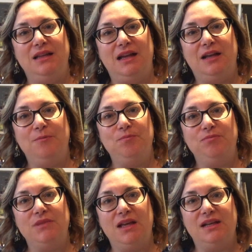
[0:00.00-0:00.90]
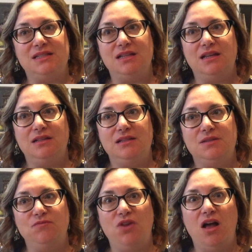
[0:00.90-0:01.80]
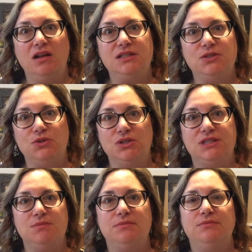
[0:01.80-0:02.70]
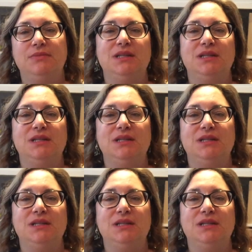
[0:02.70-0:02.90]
I guess, some vlogs or some